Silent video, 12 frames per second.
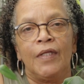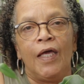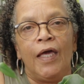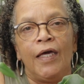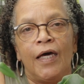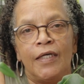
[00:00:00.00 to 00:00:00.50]

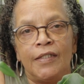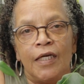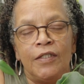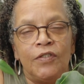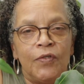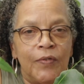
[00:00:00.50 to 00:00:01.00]
Hey guys, how
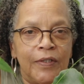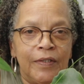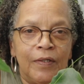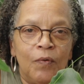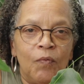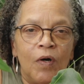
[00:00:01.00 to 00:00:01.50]
you doing?
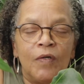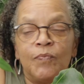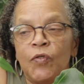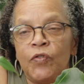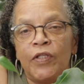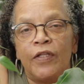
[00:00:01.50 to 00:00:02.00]
Welcome
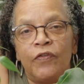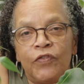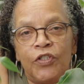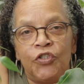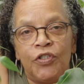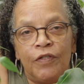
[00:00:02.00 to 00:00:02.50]
to another
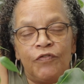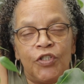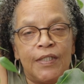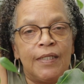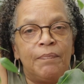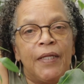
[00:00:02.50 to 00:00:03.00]
edition of
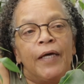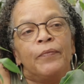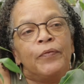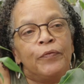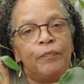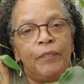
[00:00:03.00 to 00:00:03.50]
Just a Plant
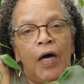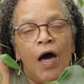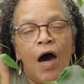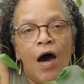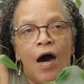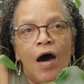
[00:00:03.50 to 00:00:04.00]
Room.
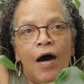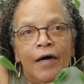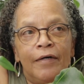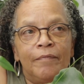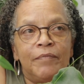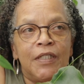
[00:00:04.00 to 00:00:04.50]

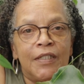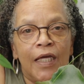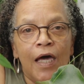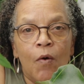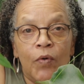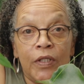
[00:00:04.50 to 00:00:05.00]

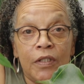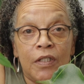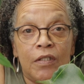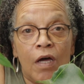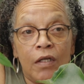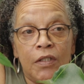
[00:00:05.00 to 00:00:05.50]
Today I wanted to
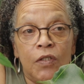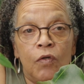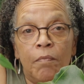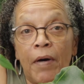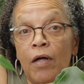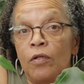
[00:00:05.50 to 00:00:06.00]
talk to you
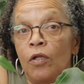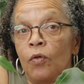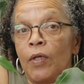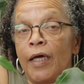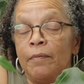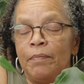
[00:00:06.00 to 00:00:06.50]
about low
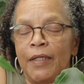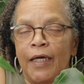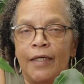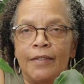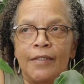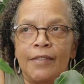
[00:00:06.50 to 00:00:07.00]
light
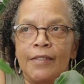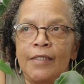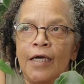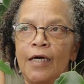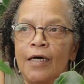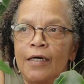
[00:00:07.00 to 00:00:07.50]
plants.
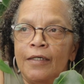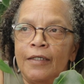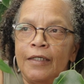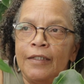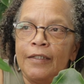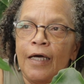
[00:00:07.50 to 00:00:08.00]

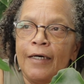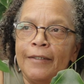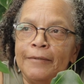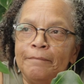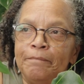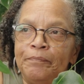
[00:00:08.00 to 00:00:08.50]

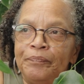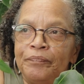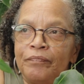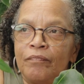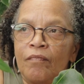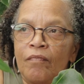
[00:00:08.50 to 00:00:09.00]
Um,
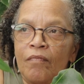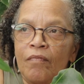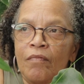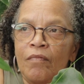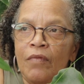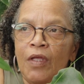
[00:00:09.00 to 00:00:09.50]

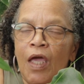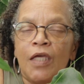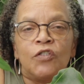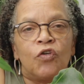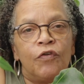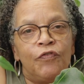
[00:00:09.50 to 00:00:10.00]

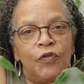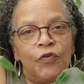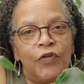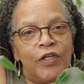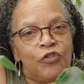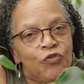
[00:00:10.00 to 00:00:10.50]
so if
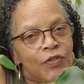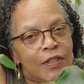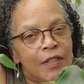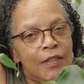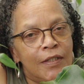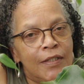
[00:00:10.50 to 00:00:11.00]
you're
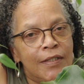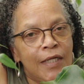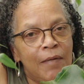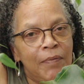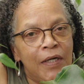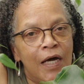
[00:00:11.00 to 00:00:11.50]
interested in this
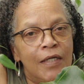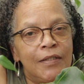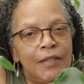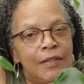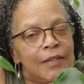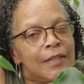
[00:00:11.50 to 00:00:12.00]
type of
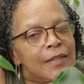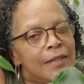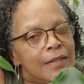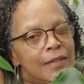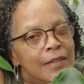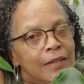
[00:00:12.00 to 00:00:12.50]
content,
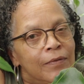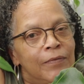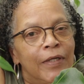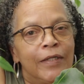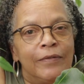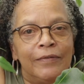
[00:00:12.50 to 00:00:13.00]
stick
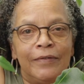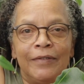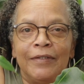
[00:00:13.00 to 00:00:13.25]
around.